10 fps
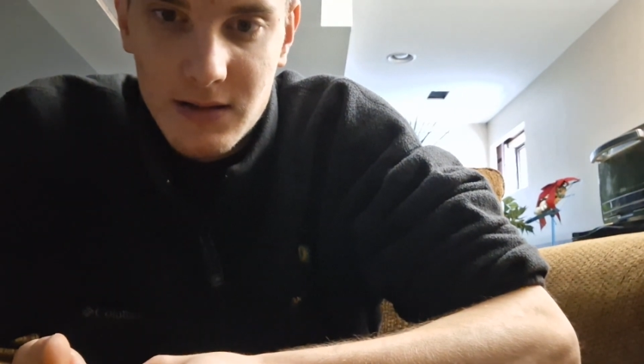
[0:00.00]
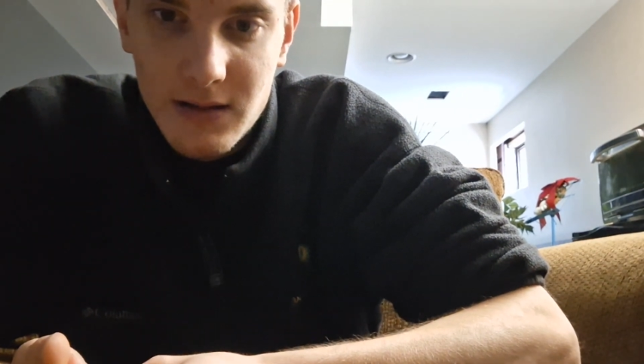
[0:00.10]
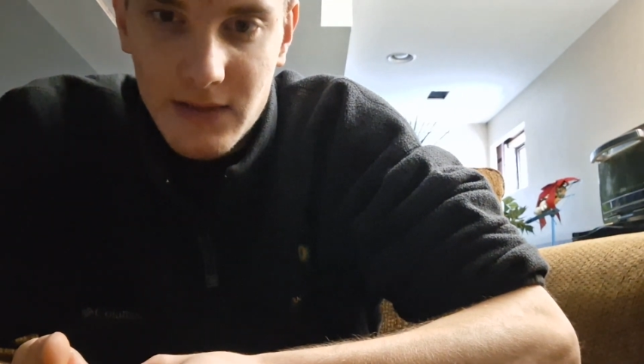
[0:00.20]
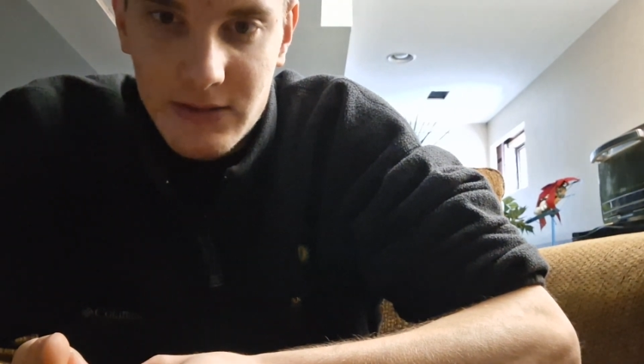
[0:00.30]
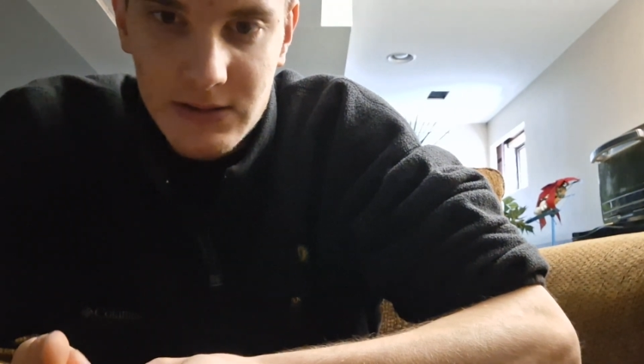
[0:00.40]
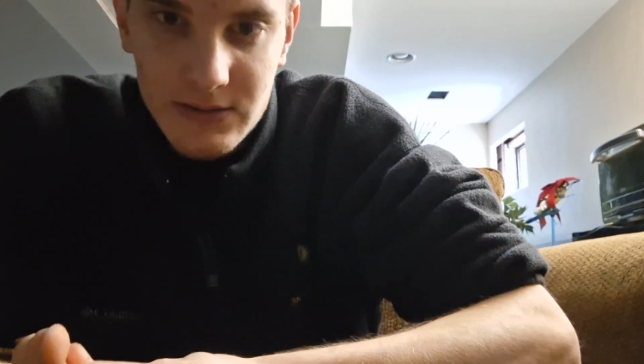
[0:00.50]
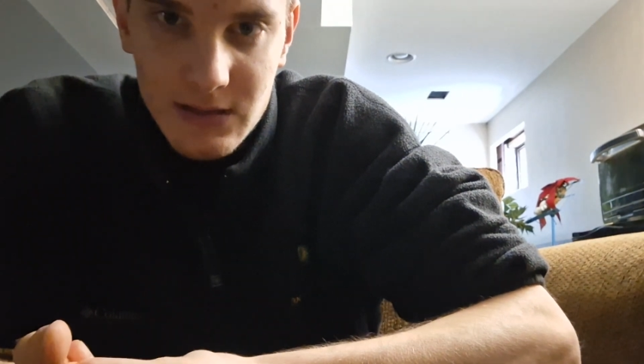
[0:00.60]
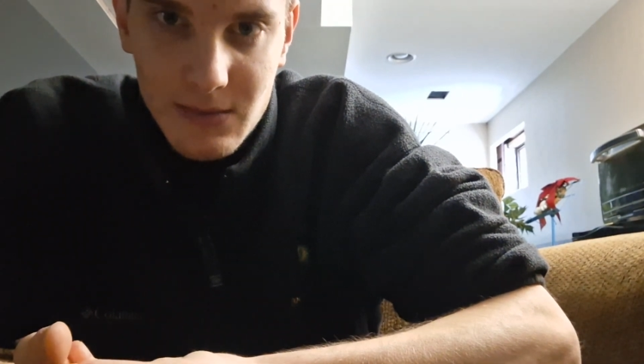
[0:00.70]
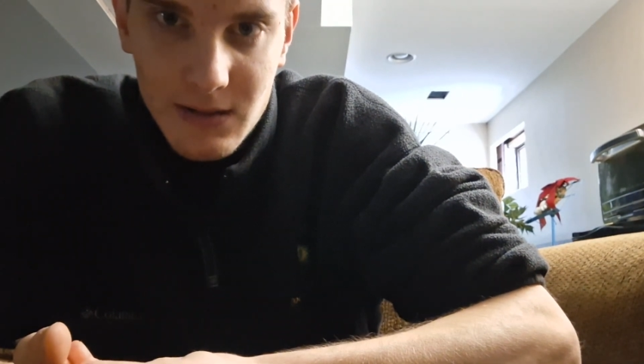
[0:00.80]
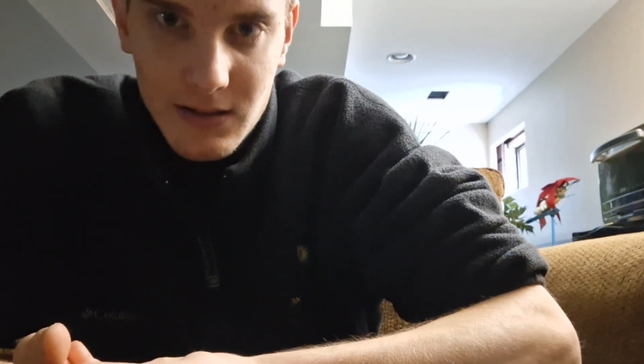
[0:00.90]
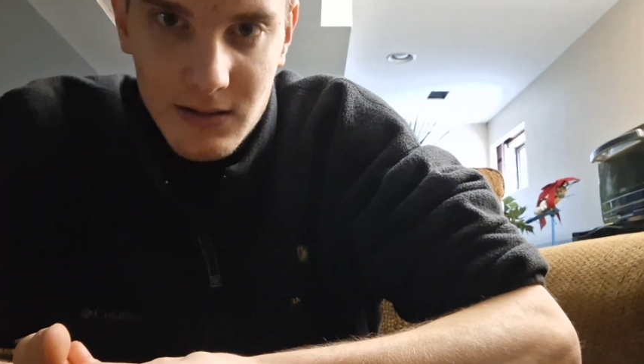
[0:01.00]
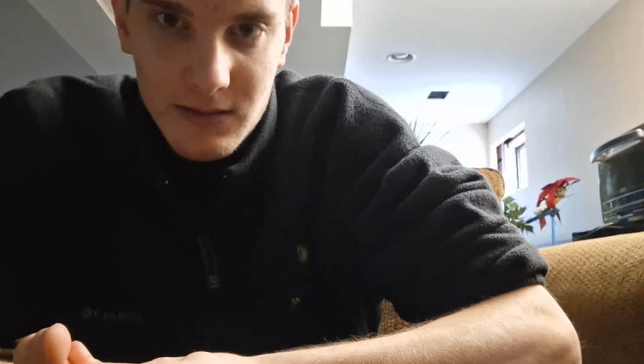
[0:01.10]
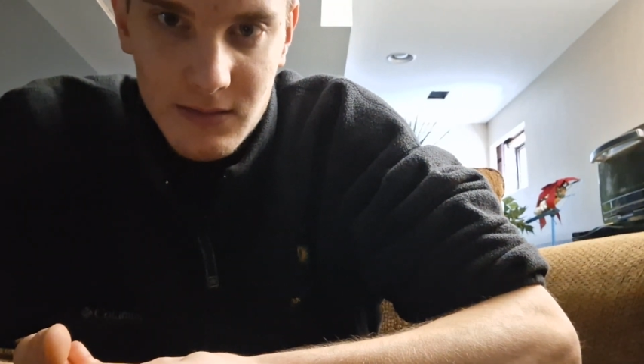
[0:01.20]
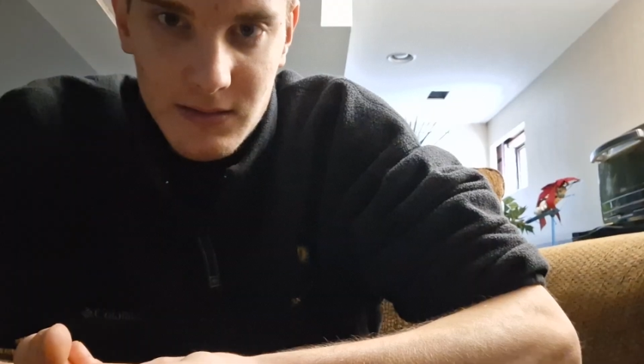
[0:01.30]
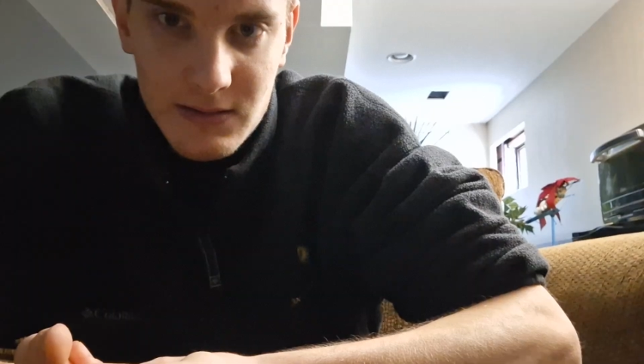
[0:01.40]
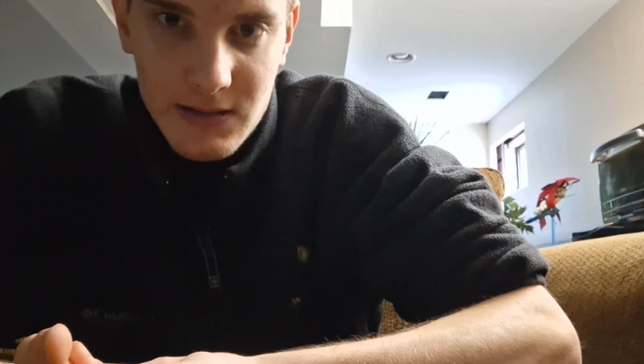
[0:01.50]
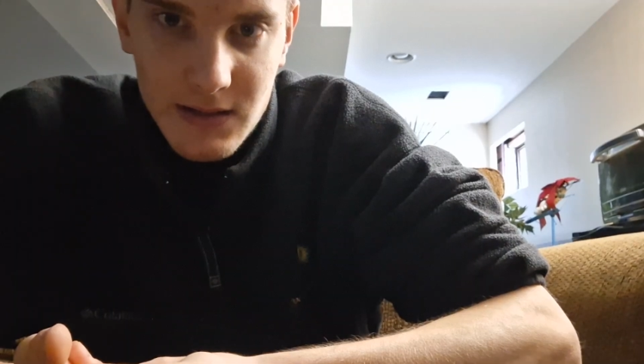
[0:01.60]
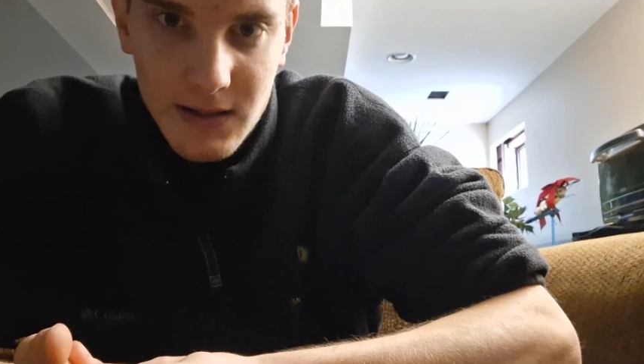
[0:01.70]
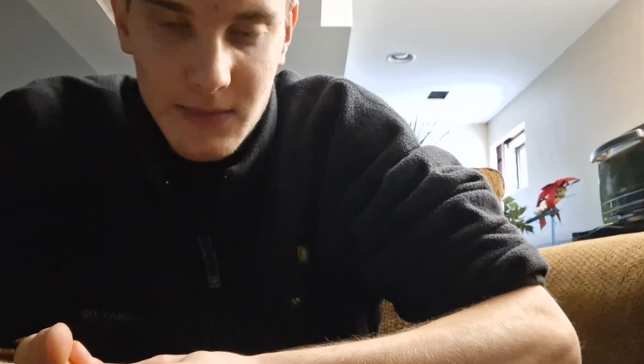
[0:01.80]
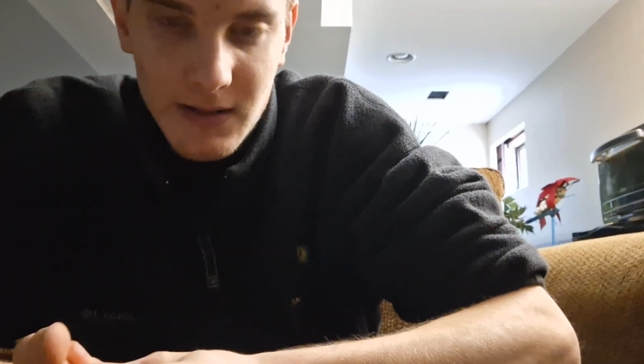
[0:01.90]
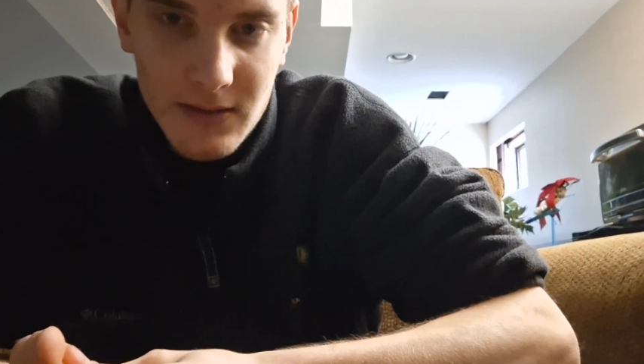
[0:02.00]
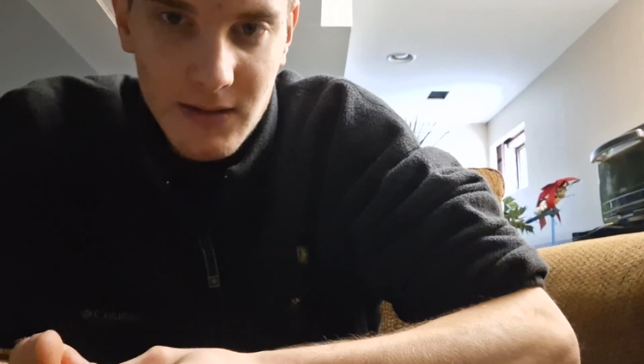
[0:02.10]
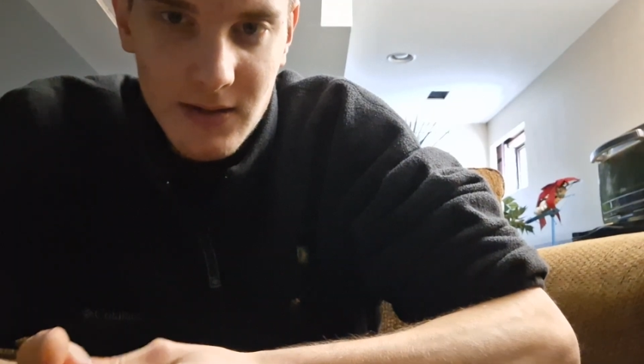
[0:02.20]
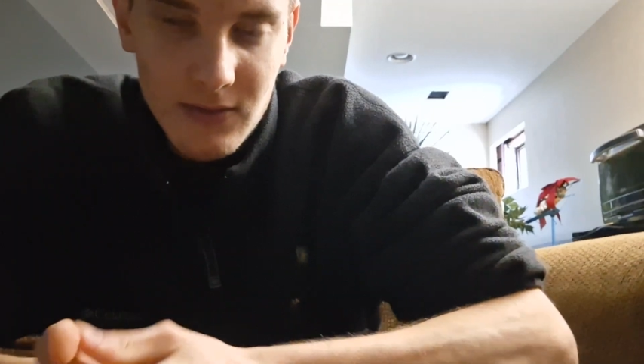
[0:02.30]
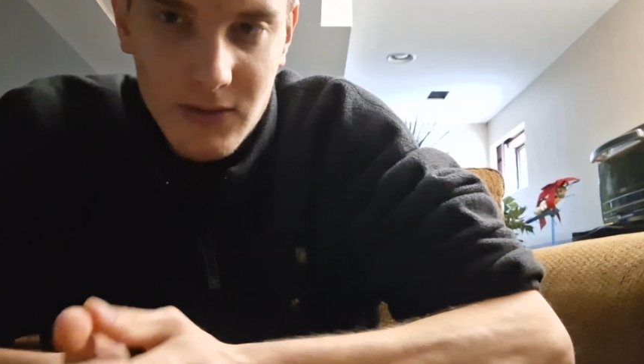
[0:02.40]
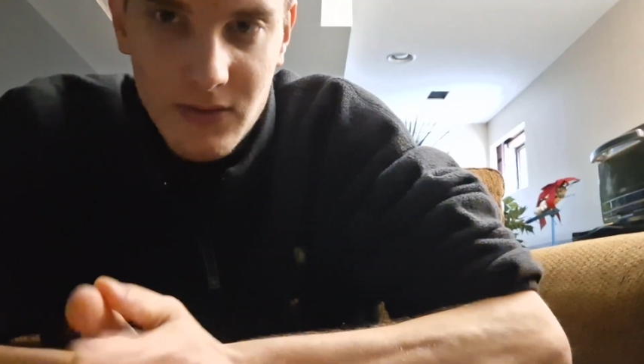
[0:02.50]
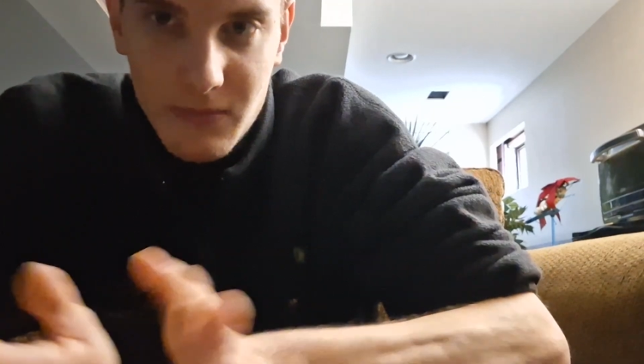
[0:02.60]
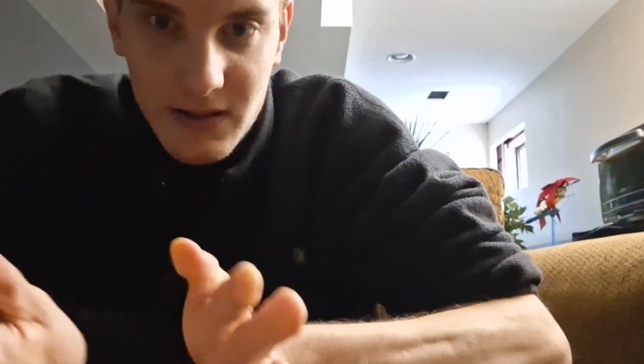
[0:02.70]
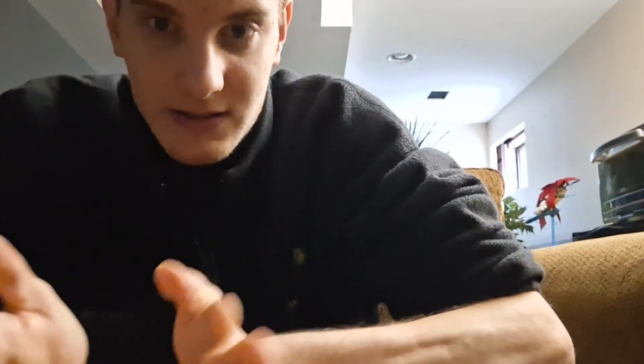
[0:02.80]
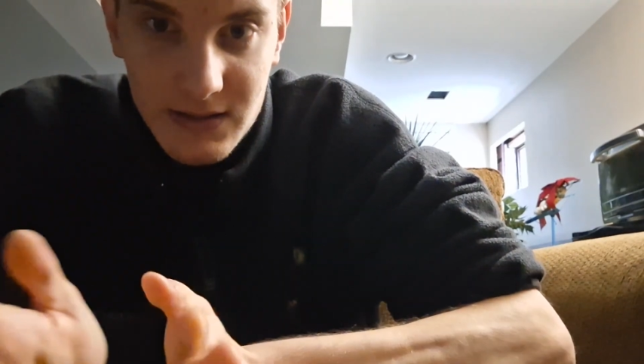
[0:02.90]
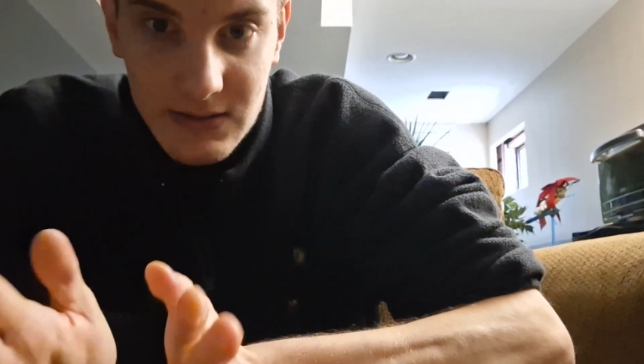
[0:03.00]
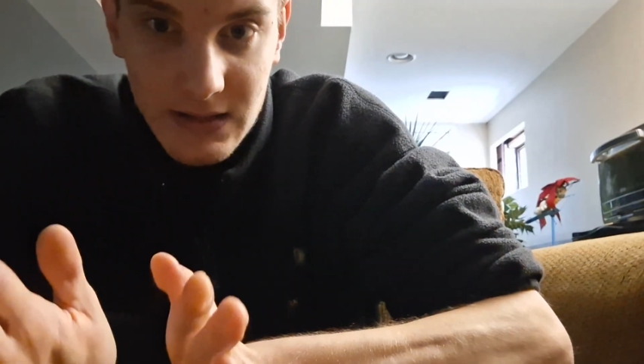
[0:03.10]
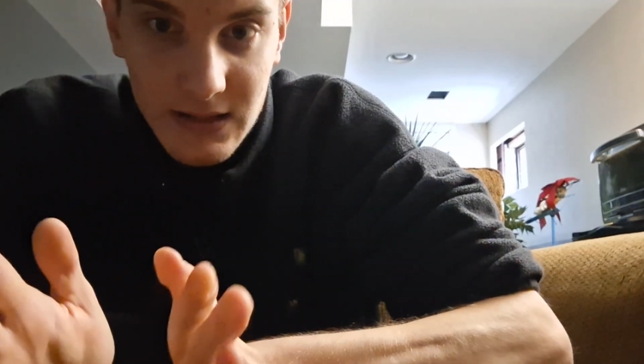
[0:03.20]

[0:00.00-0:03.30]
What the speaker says: every single time let's say, I don't go to Macy's, right?